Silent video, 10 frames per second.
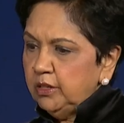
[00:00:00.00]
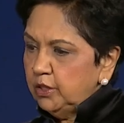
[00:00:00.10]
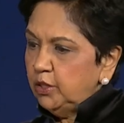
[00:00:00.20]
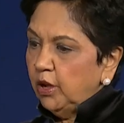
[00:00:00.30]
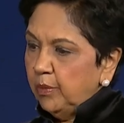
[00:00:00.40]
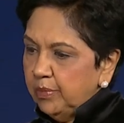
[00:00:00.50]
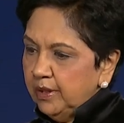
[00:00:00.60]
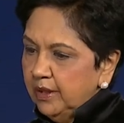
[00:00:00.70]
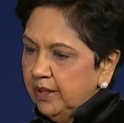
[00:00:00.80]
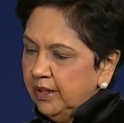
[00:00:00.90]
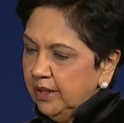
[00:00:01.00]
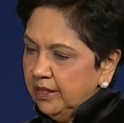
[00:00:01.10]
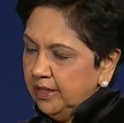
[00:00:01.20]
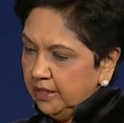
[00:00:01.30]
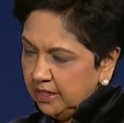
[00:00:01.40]
at the top
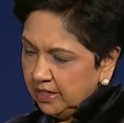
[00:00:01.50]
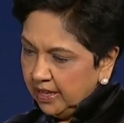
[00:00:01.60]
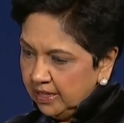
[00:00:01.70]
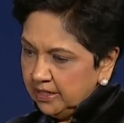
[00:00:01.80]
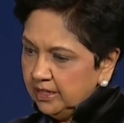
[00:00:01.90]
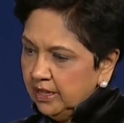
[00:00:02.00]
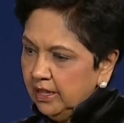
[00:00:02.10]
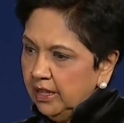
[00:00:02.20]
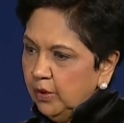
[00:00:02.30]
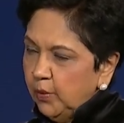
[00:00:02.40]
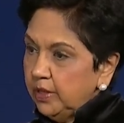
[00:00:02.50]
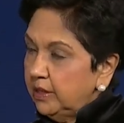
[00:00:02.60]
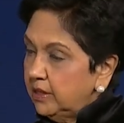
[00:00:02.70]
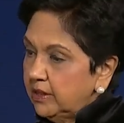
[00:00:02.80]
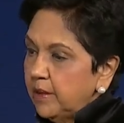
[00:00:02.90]
that decides whether
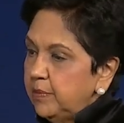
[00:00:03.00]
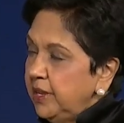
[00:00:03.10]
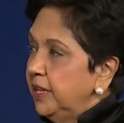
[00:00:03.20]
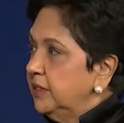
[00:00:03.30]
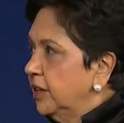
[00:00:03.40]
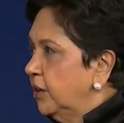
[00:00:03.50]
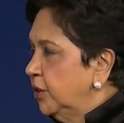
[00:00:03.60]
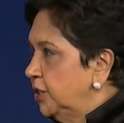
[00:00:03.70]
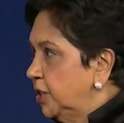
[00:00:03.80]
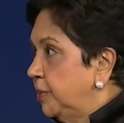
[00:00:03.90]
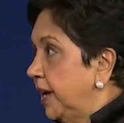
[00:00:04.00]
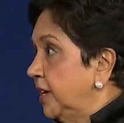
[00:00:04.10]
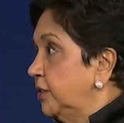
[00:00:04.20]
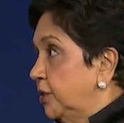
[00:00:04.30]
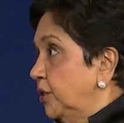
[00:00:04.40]
this company has unconscious
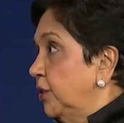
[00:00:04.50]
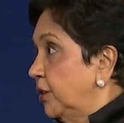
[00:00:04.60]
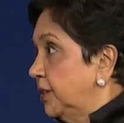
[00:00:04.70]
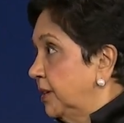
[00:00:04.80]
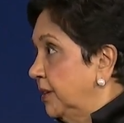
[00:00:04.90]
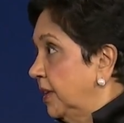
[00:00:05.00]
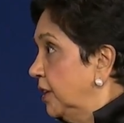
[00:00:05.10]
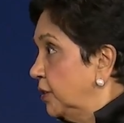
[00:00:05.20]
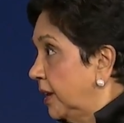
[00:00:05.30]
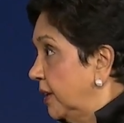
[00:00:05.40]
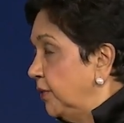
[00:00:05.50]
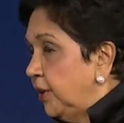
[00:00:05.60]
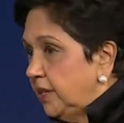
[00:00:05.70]
biases or not. So I'll give you an